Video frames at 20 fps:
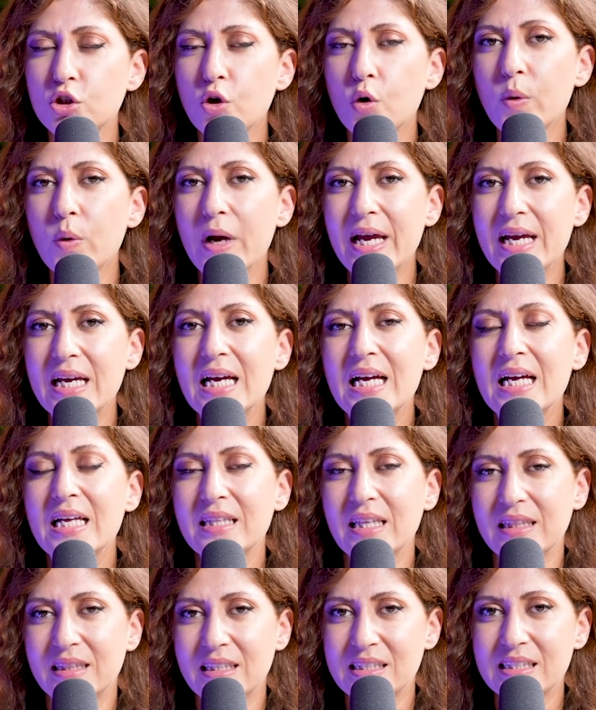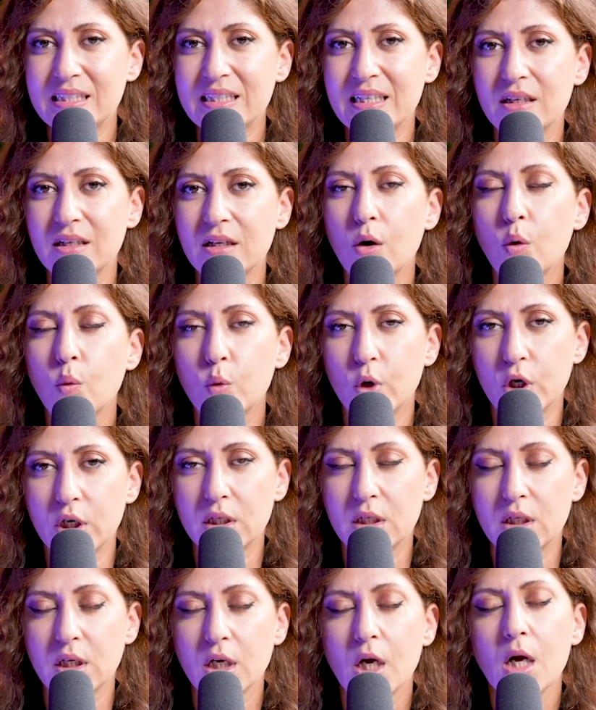no way that this can
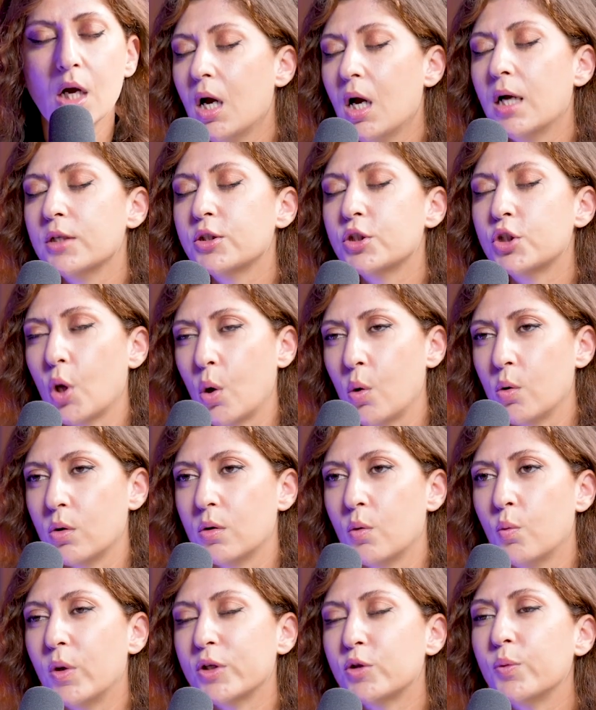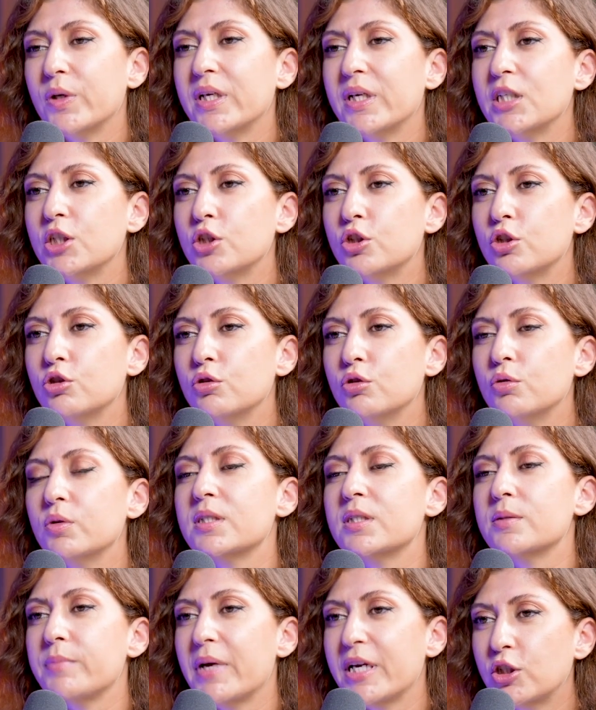work. So what we need to do
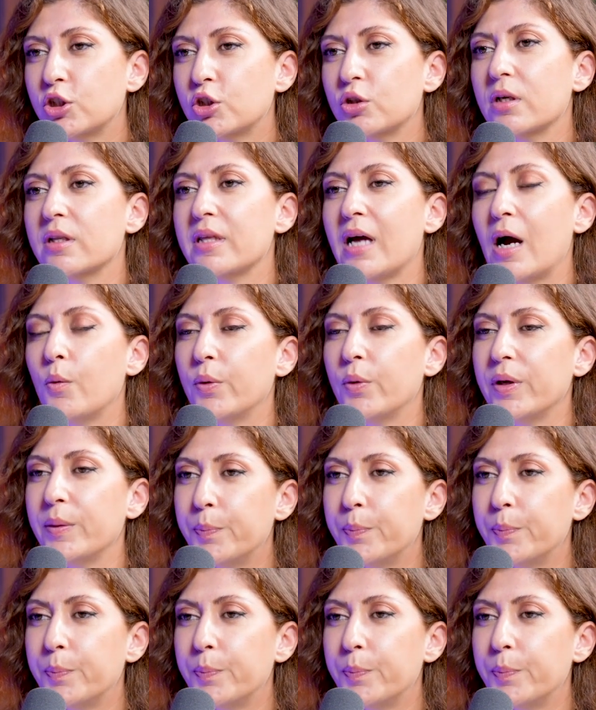is make sure that we